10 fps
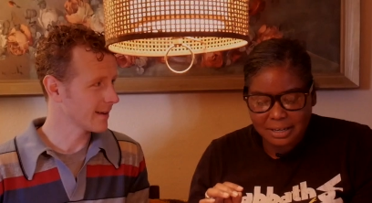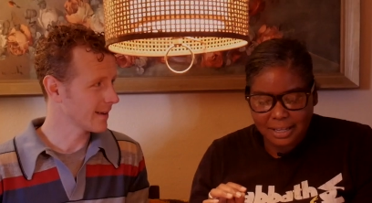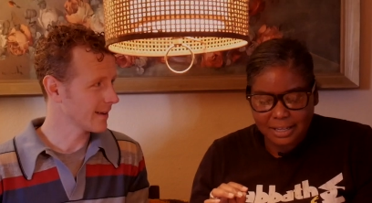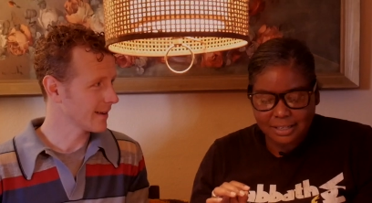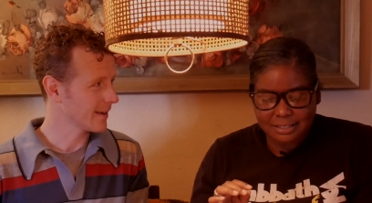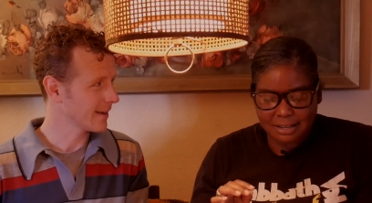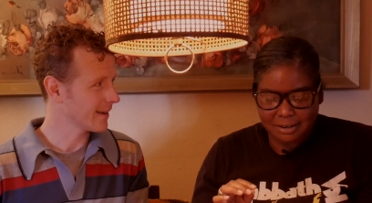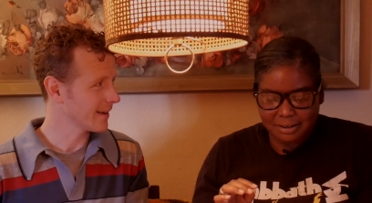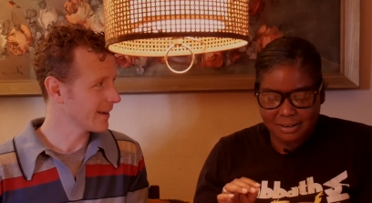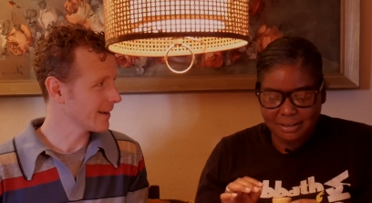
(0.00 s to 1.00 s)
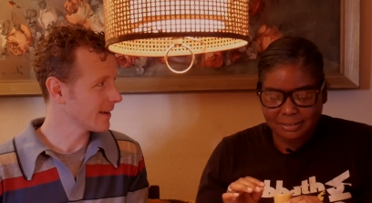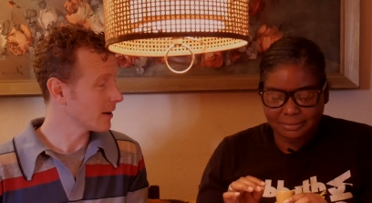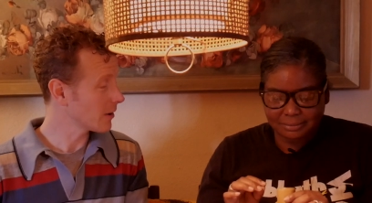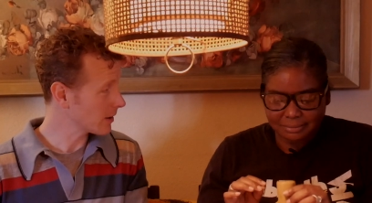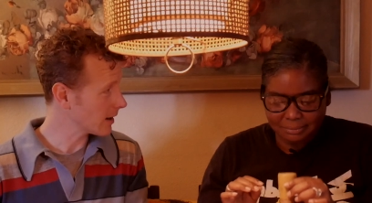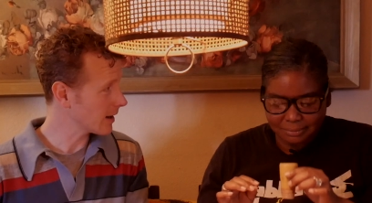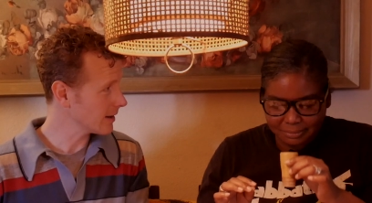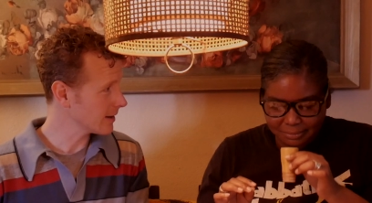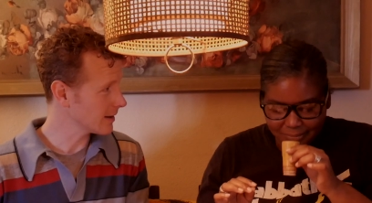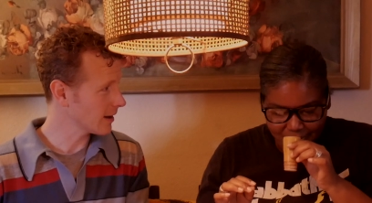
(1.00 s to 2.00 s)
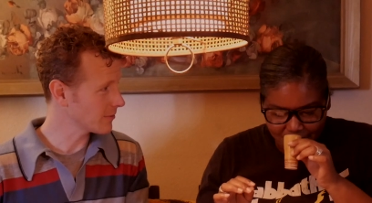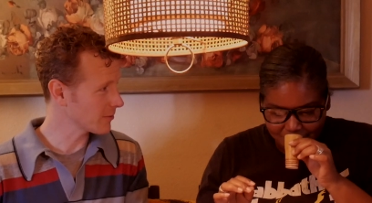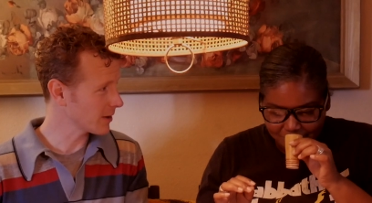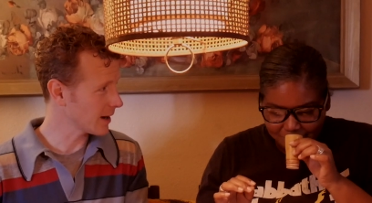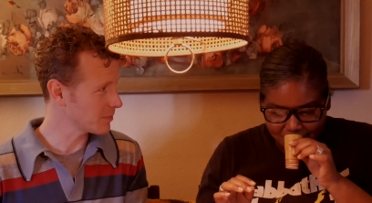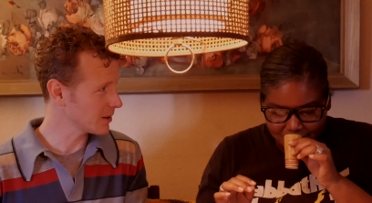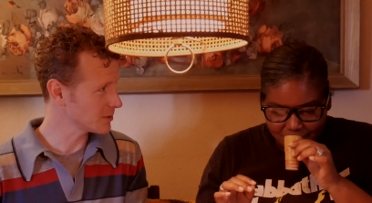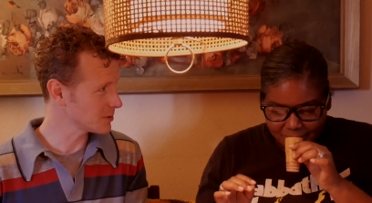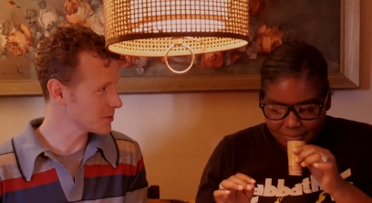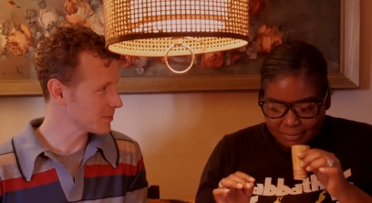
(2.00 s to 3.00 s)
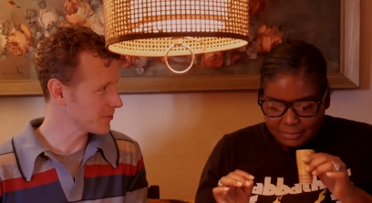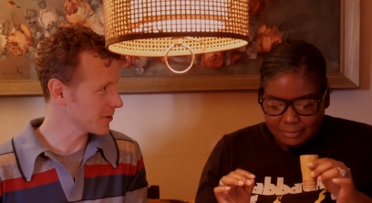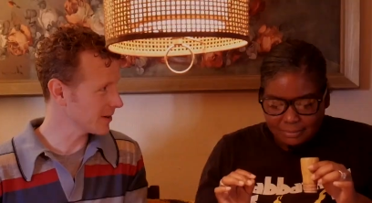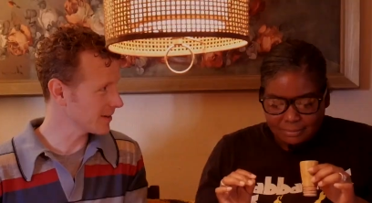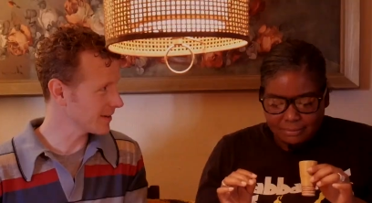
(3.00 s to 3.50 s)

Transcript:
Speaker 1: of like scared.
Speaker 2: Okay. Have you ever had pickle juice before?